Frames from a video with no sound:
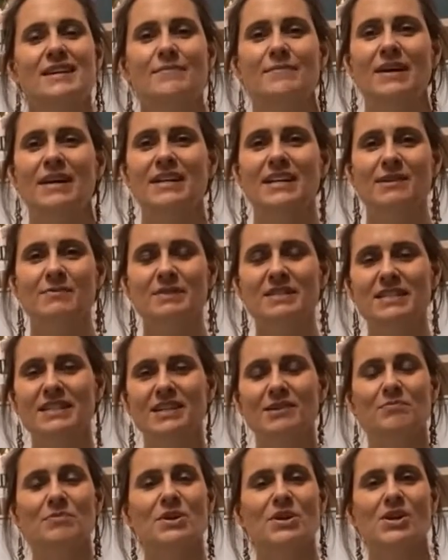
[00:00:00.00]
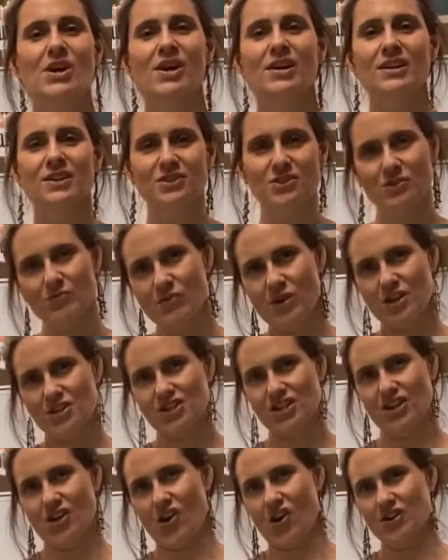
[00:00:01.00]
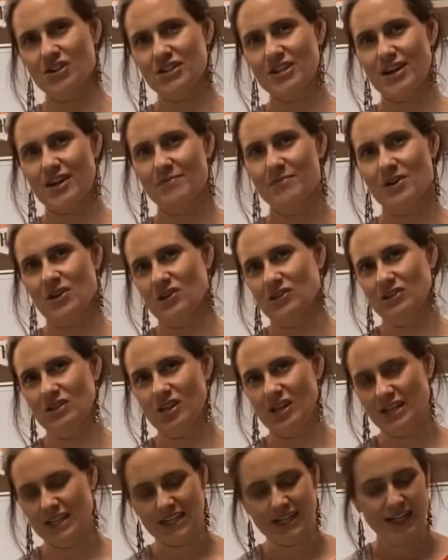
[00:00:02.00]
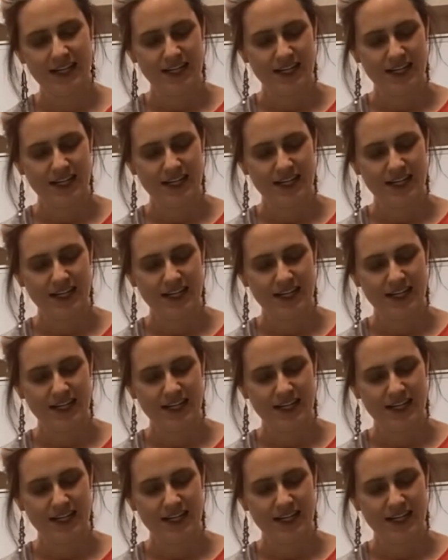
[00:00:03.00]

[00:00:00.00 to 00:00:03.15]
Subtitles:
My name is Kim Murdoch and you're watching Arts Hub Online.